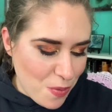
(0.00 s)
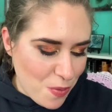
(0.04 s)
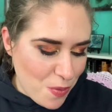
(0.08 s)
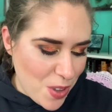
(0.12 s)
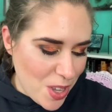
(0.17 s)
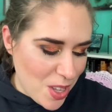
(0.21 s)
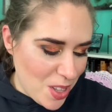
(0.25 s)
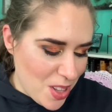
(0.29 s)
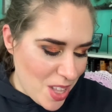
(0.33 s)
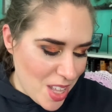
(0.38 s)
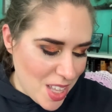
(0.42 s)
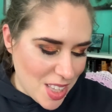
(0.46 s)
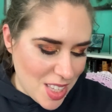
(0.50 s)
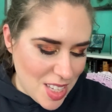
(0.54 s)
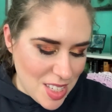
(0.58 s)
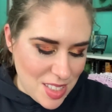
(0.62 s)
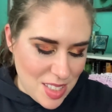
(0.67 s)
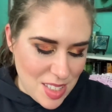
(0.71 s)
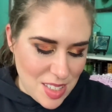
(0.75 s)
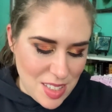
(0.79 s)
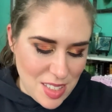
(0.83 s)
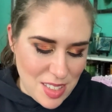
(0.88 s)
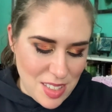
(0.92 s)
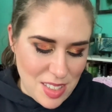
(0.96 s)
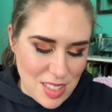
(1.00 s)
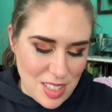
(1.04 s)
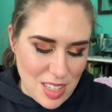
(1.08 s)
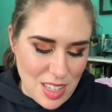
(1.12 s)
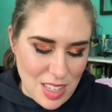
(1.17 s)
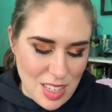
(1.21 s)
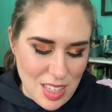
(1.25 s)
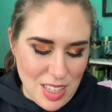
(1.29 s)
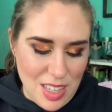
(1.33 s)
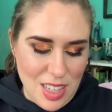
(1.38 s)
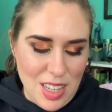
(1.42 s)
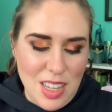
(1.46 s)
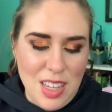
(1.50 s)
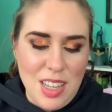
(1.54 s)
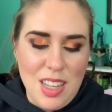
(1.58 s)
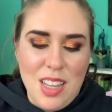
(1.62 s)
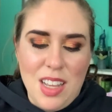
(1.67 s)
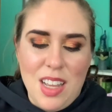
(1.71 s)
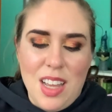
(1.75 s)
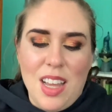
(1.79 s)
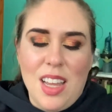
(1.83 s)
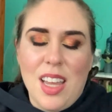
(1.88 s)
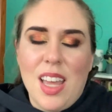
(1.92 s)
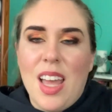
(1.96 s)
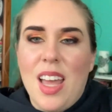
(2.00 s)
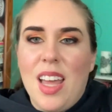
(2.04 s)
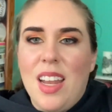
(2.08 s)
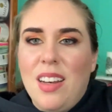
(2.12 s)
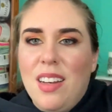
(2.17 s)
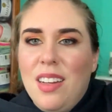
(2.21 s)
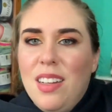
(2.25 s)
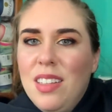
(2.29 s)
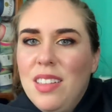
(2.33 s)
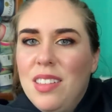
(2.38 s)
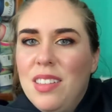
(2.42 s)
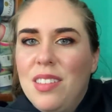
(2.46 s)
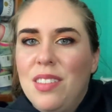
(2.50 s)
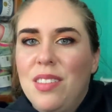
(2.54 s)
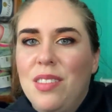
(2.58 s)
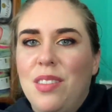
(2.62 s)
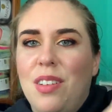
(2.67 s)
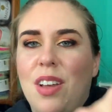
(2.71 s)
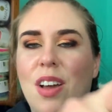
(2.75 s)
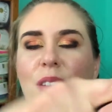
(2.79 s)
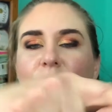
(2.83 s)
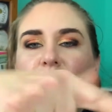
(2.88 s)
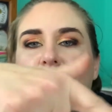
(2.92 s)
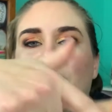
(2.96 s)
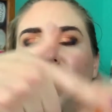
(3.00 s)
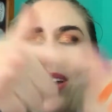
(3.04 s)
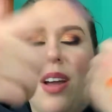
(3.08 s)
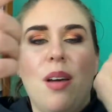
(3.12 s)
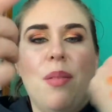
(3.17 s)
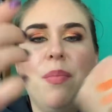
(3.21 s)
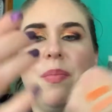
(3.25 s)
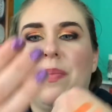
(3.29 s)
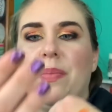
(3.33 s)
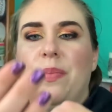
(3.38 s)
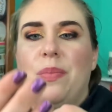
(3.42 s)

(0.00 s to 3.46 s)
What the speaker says: feel like this is, again, covering up,